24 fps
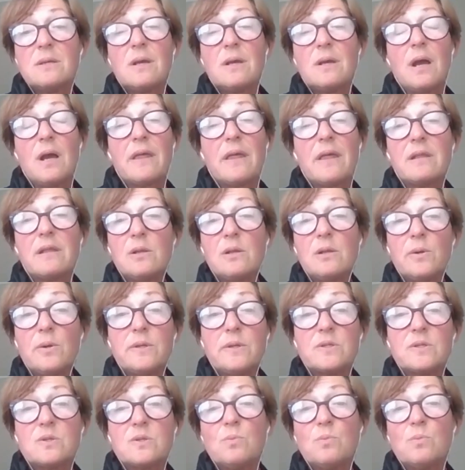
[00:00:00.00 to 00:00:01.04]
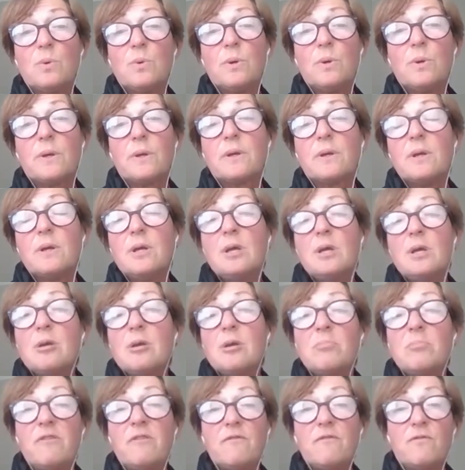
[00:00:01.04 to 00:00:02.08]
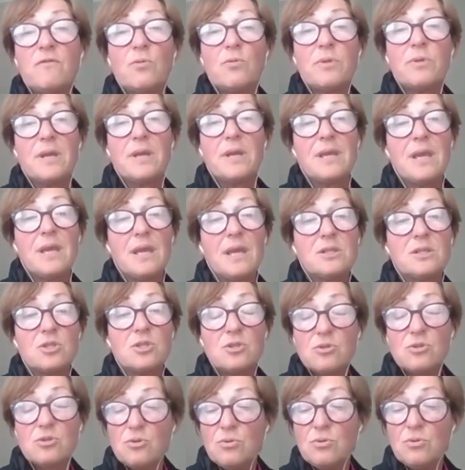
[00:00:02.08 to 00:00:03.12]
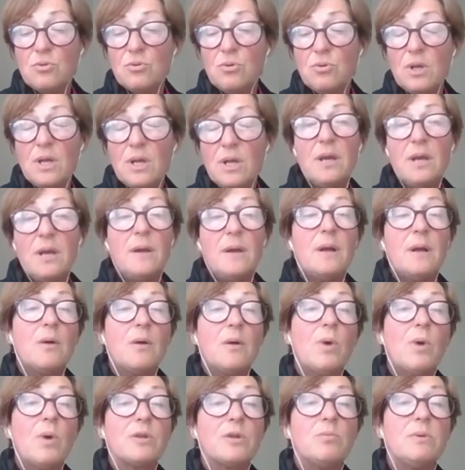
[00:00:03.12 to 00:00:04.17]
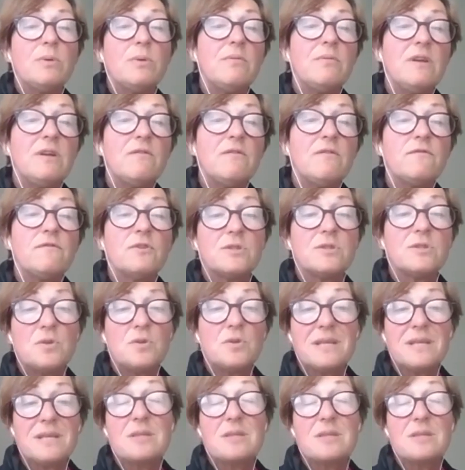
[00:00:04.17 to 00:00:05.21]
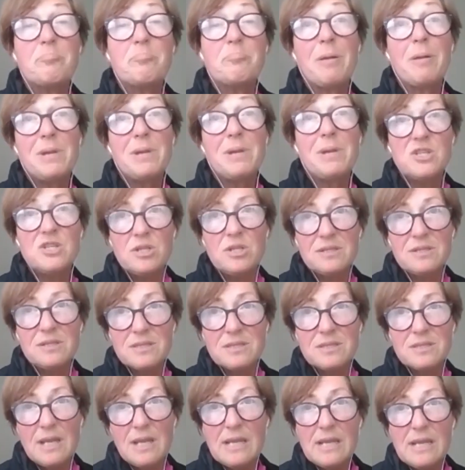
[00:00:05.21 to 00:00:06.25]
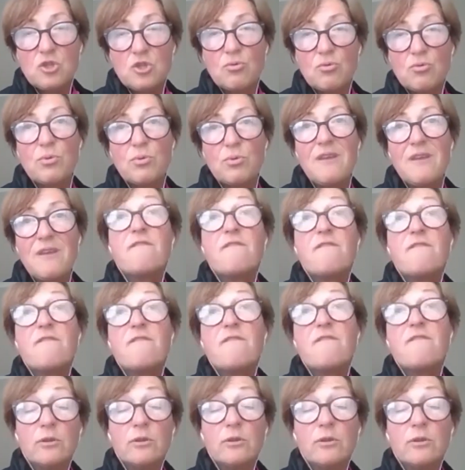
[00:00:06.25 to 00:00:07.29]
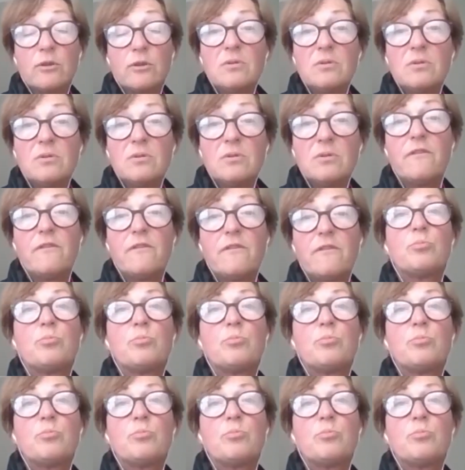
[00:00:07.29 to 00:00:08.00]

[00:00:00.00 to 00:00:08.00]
learners' work before they get to what we refer to as the publishing stage, or their final product.